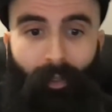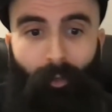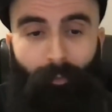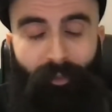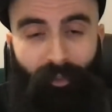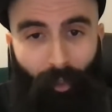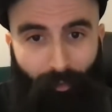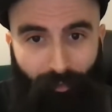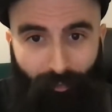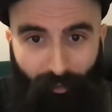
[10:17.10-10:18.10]
which
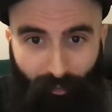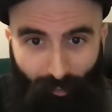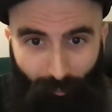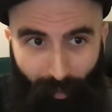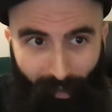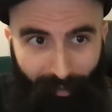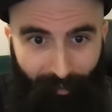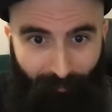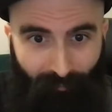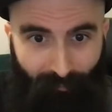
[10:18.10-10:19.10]
goes to the 2
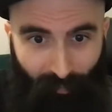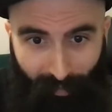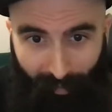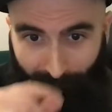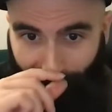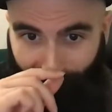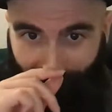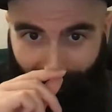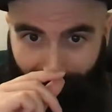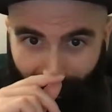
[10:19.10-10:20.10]
minor. Okay,
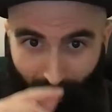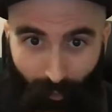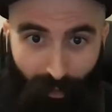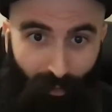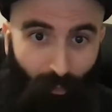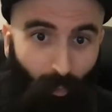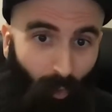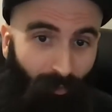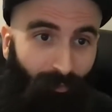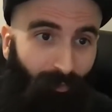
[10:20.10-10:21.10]
that's how you
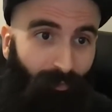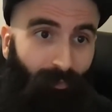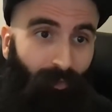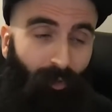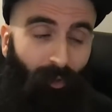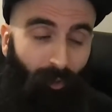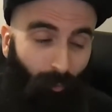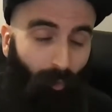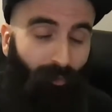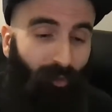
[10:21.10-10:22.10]
want to
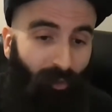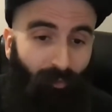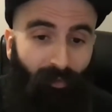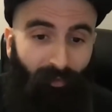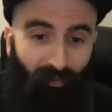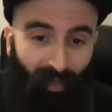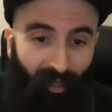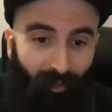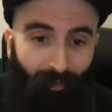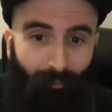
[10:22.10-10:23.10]
use the
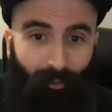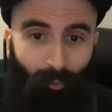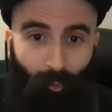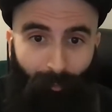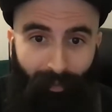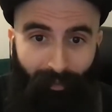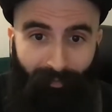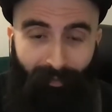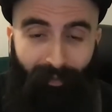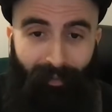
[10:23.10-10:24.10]
secondary
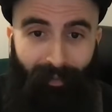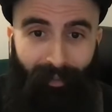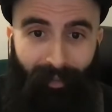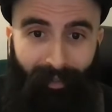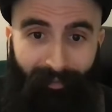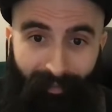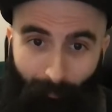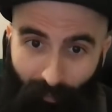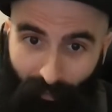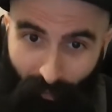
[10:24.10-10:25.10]
dominant
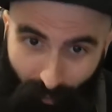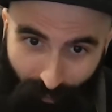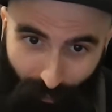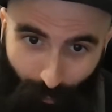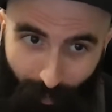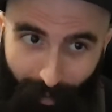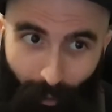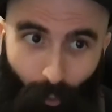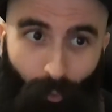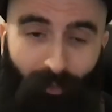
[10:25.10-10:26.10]
substitution.
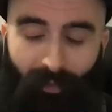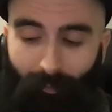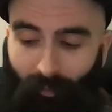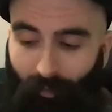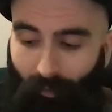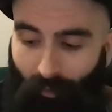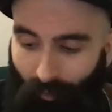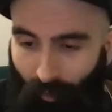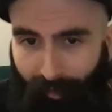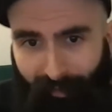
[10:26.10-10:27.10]
Okay, chord
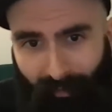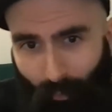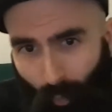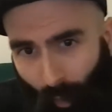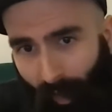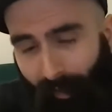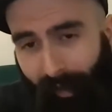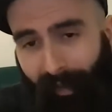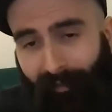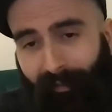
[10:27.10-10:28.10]
substitution. Okay, this is
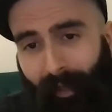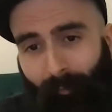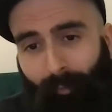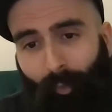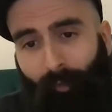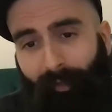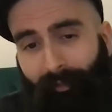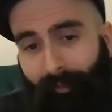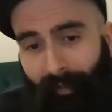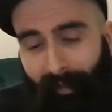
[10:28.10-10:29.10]
one example of
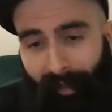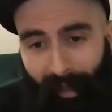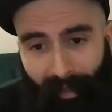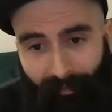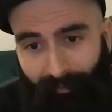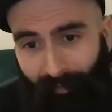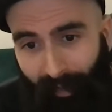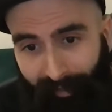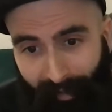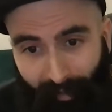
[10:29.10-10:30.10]
it. And
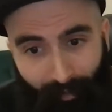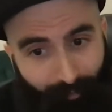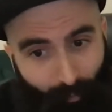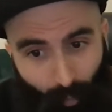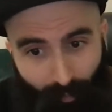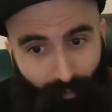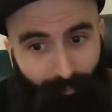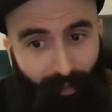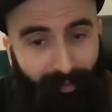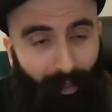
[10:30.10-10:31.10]
again, if you want to
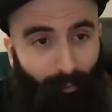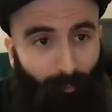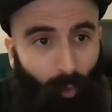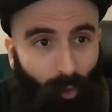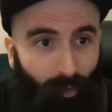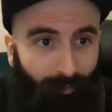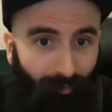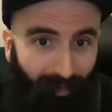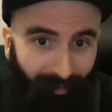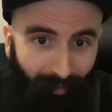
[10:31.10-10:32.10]
find out more, you
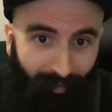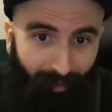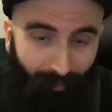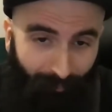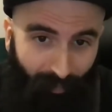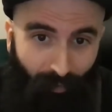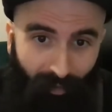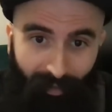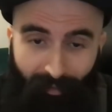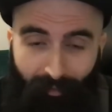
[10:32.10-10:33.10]
find a video
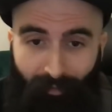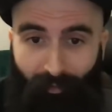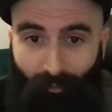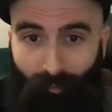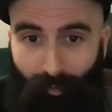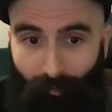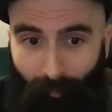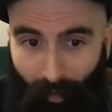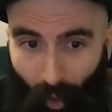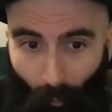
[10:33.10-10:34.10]
linked in the description
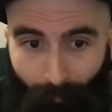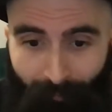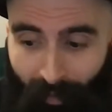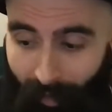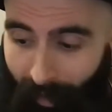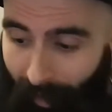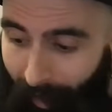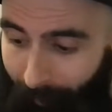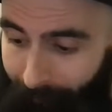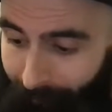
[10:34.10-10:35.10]
below.
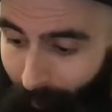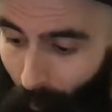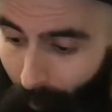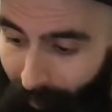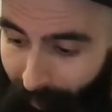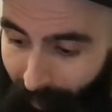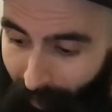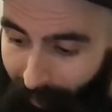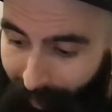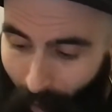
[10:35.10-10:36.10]
We
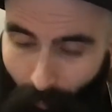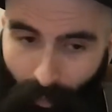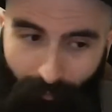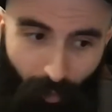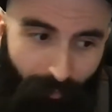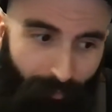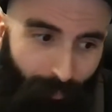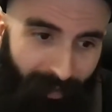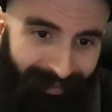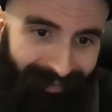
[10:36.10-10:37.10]
can now move on
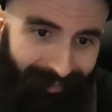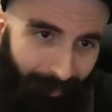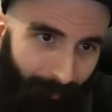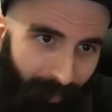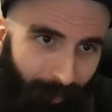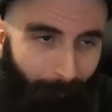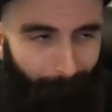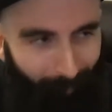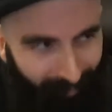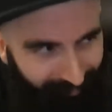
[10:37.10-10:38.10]
to a
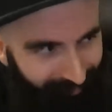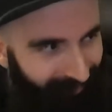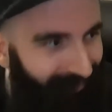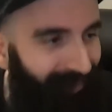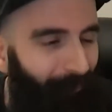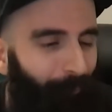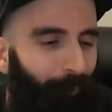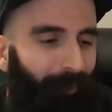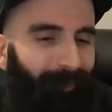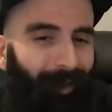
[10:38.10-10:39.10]
similar but
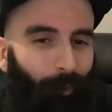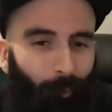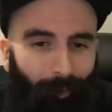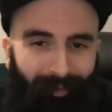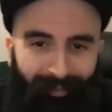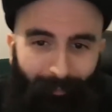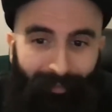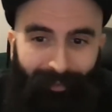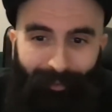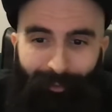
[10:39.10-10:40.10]
different chord
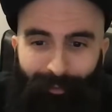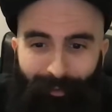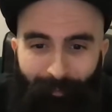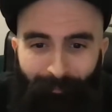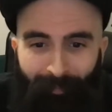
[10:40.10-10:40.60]
substitution,